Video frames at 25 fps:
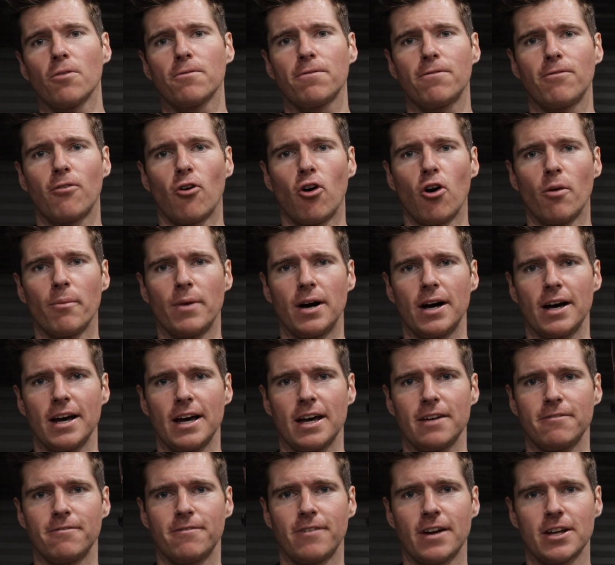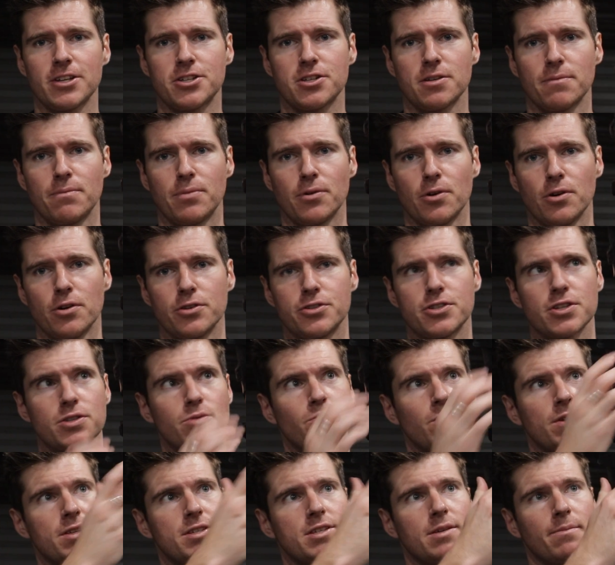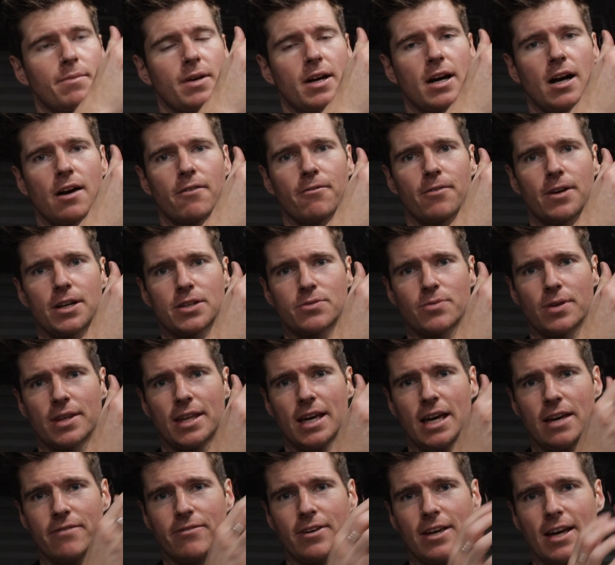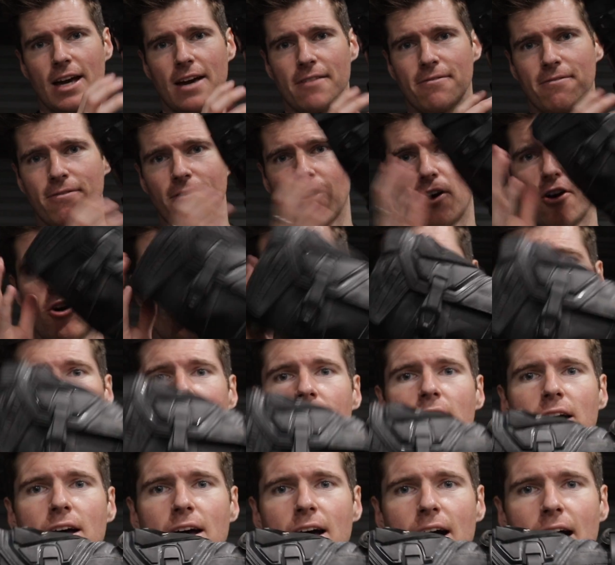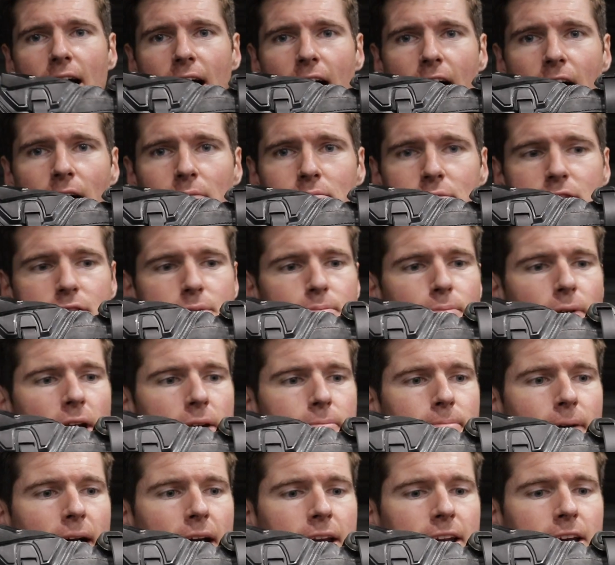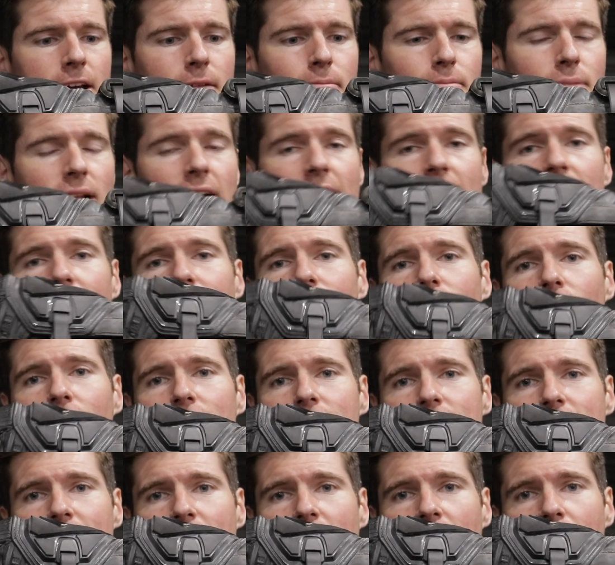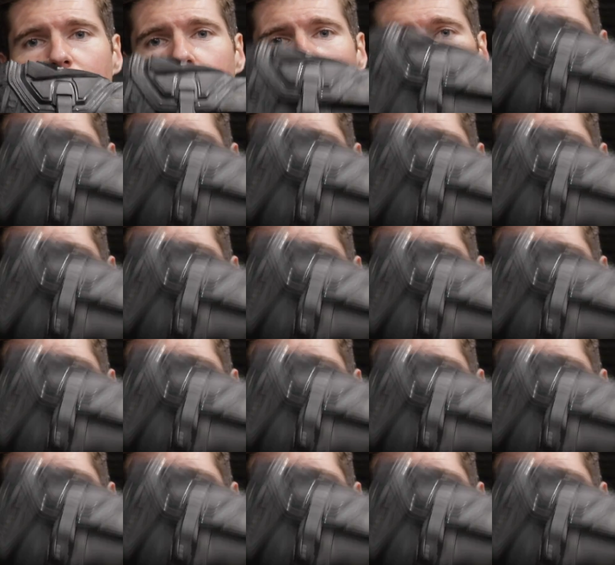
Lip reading: Forma Adventure boot, just with some coverings with EVA foam. Spray painting it black. Even though it did come in